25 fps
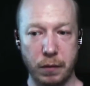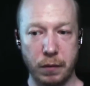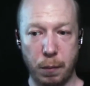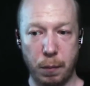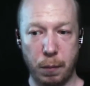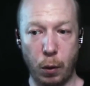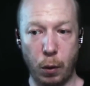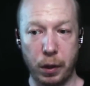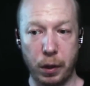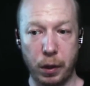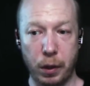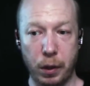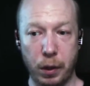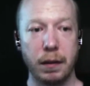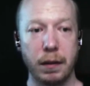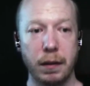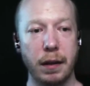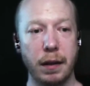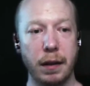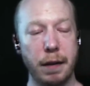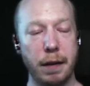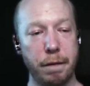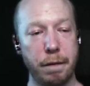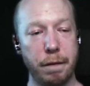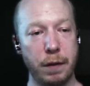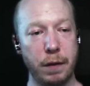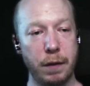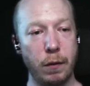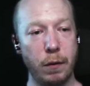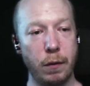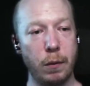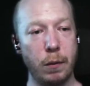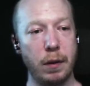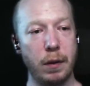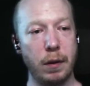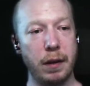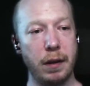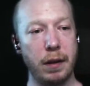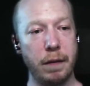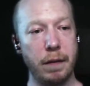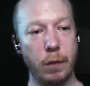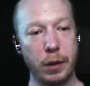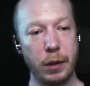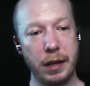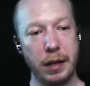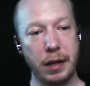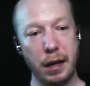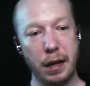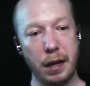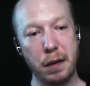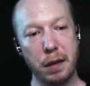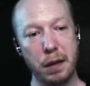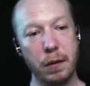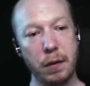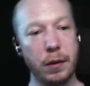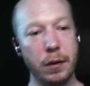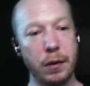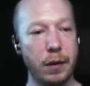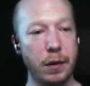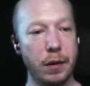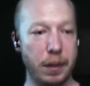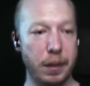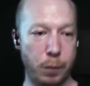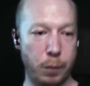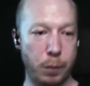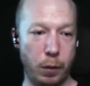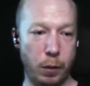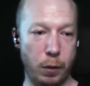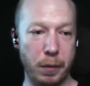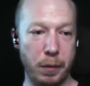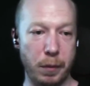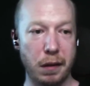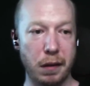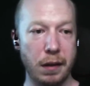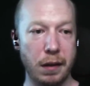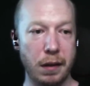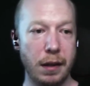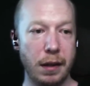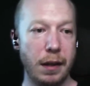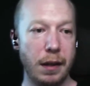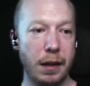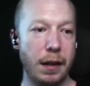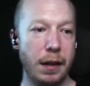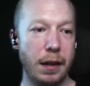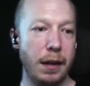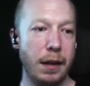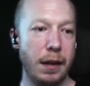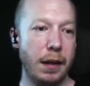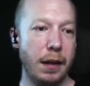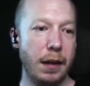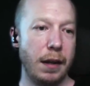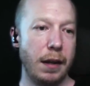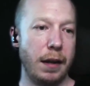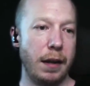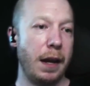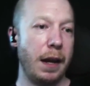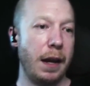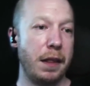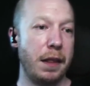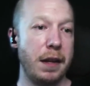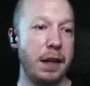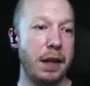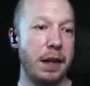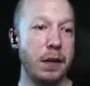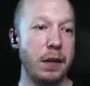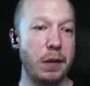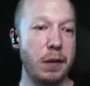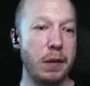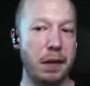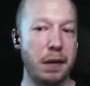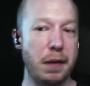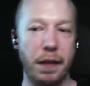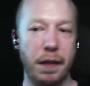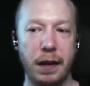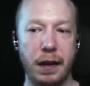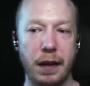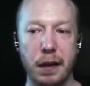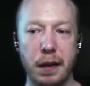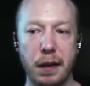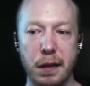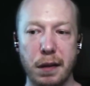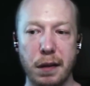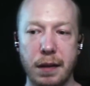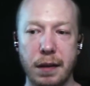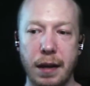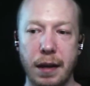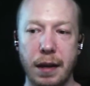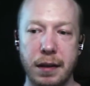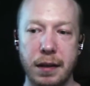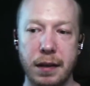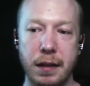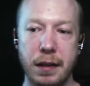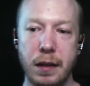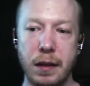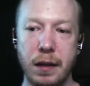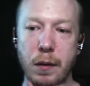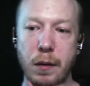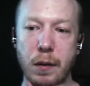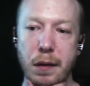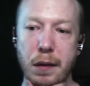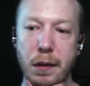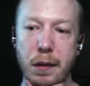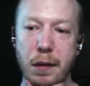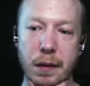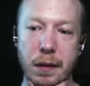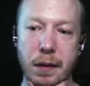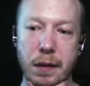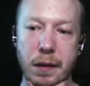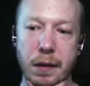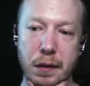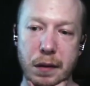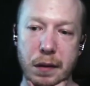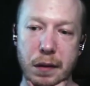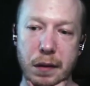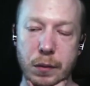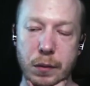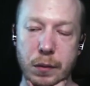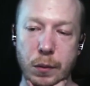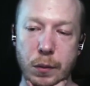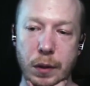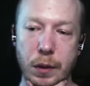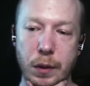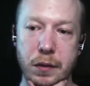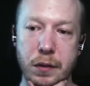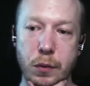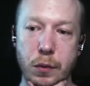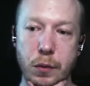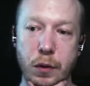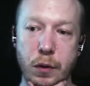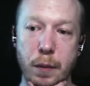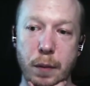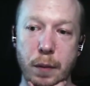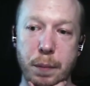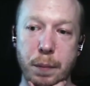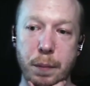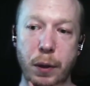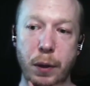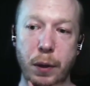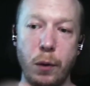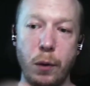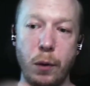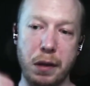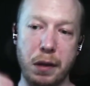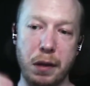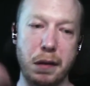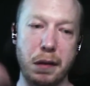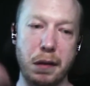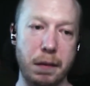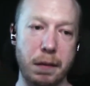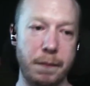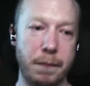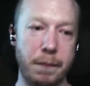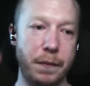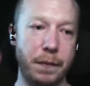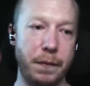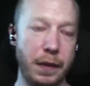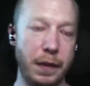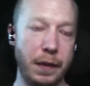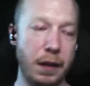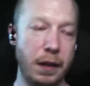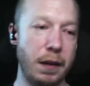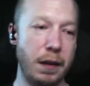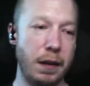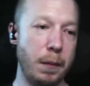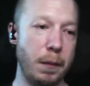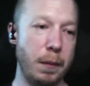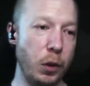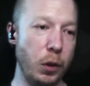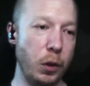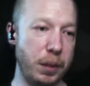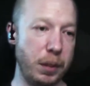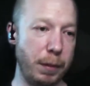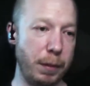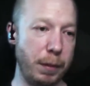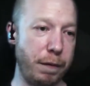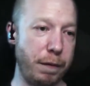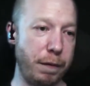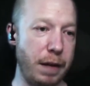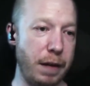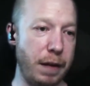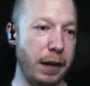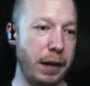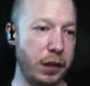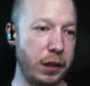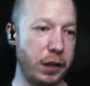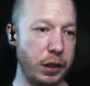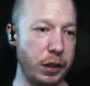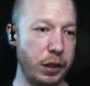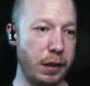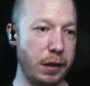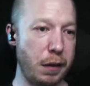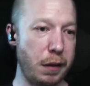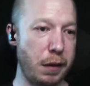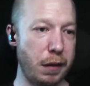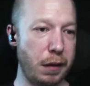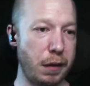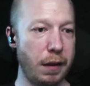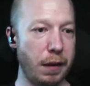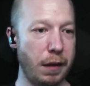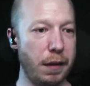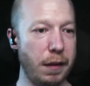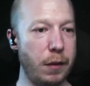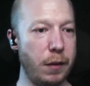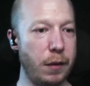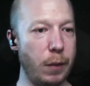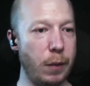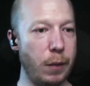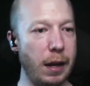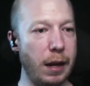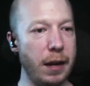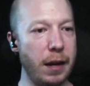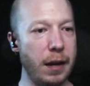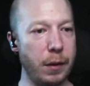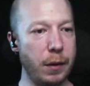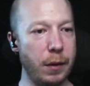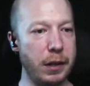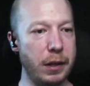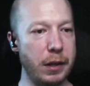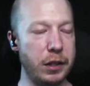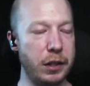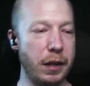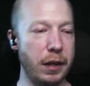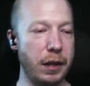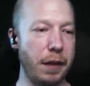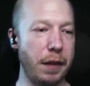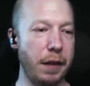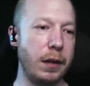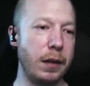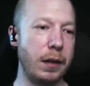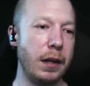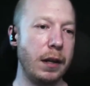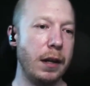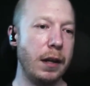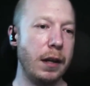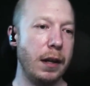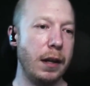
blocking. If you invoke it async, you get a promise. And the interesting thing is that he uses those to compose multiple functions that rely on each other.